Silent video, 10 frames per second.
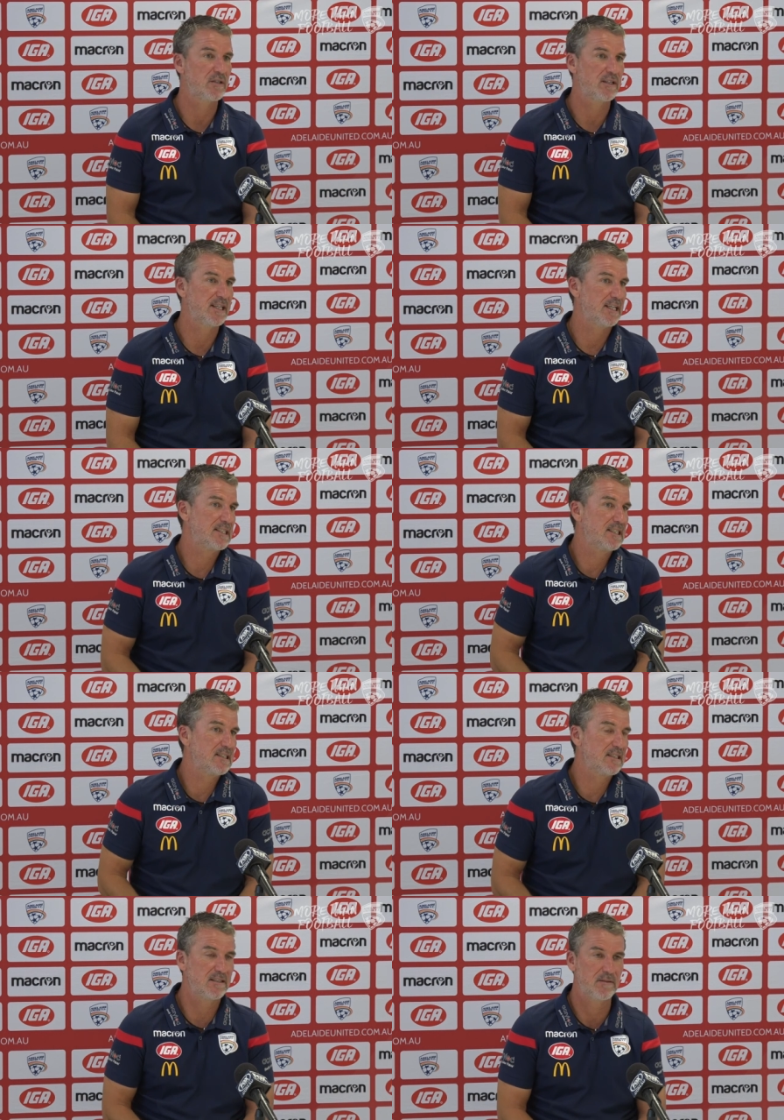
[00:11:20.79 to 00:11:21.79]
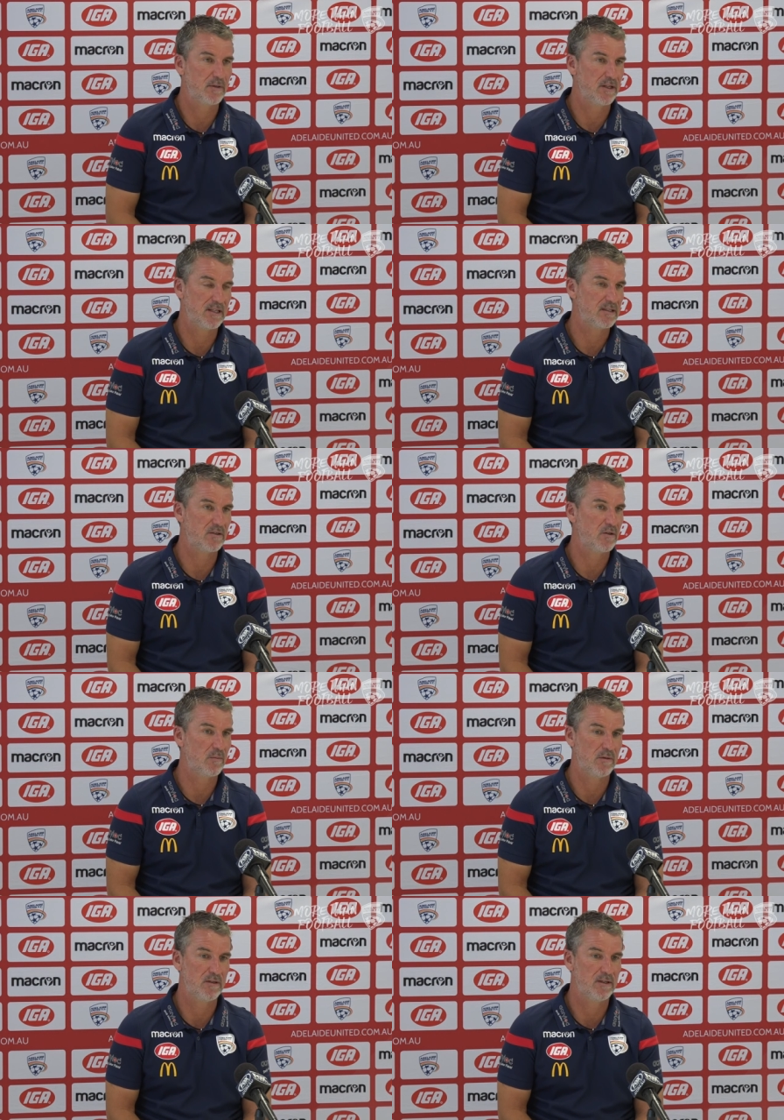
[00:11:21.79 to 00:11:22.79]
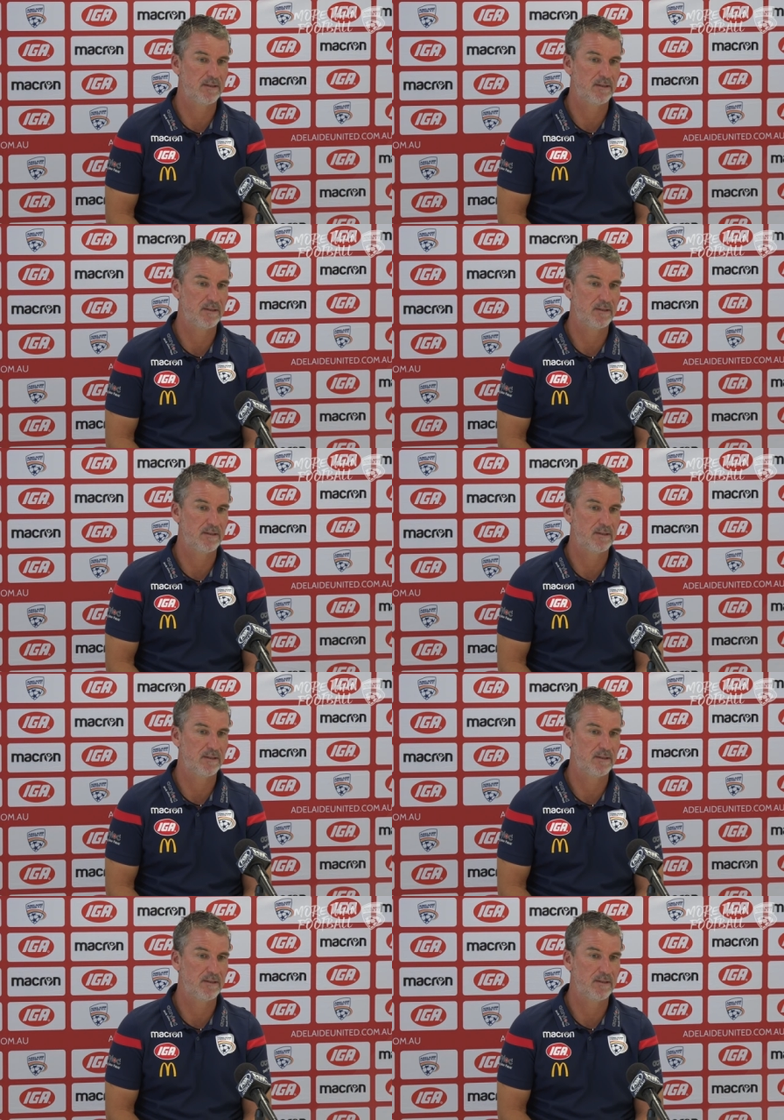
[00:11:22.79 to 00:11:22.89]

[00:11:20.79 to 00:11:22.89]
in the next season. But that's normal.